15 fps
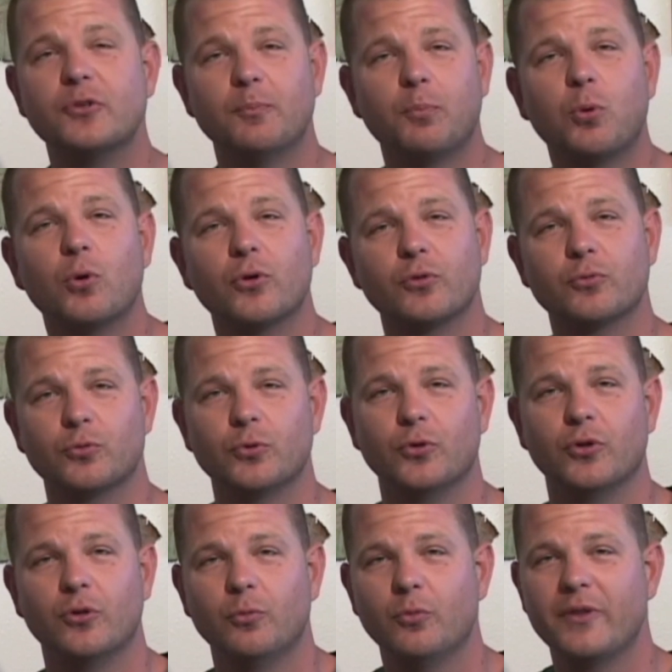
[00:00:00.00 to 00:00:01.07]
important
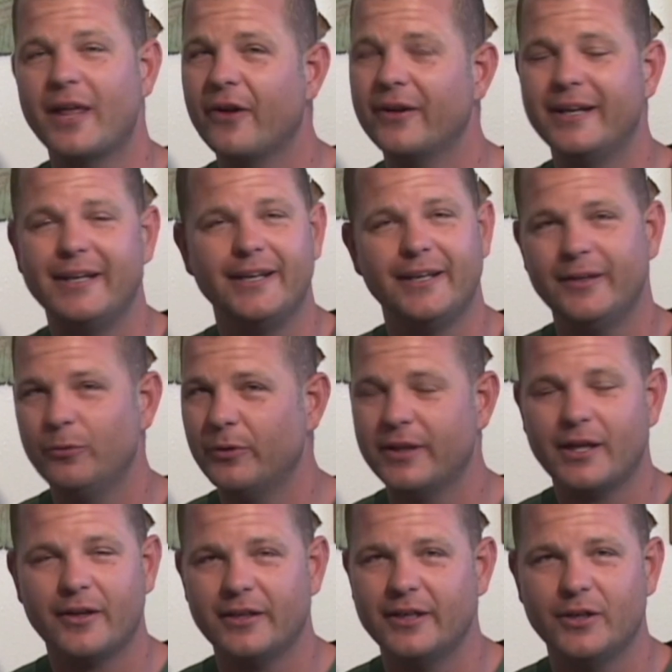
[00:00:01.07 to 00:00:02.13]
rule, without
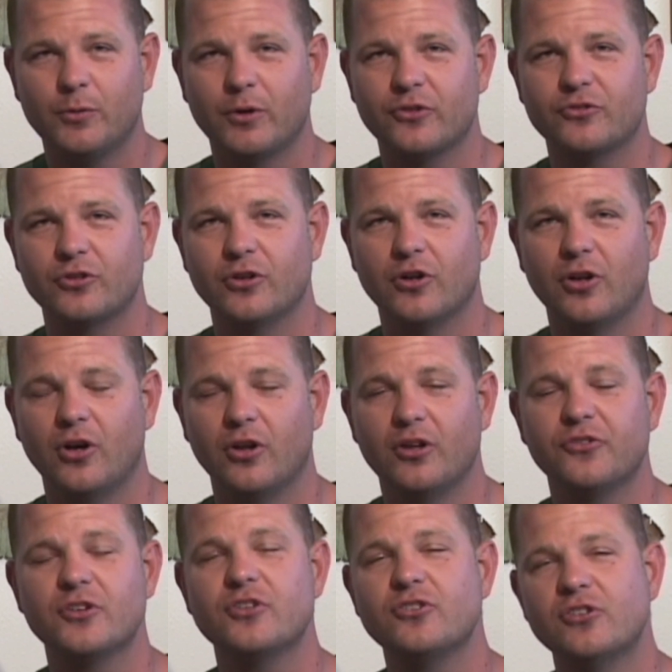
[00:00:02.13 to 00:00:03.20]
any question at all,
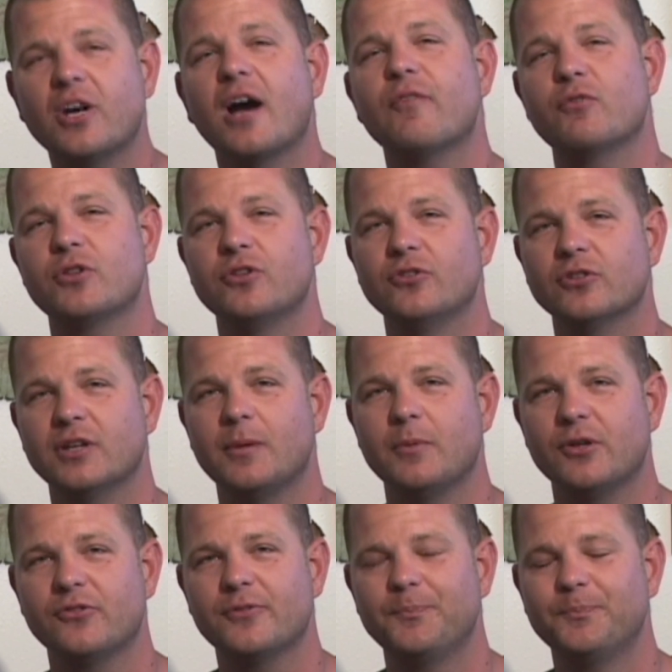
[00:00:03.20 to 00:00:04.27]
is that you dive within your
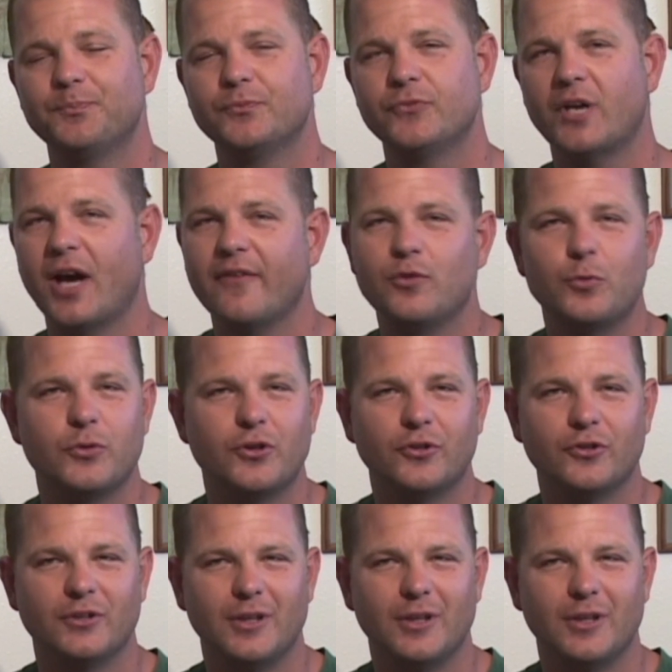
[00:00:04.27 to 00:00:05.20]
limits. Diving within your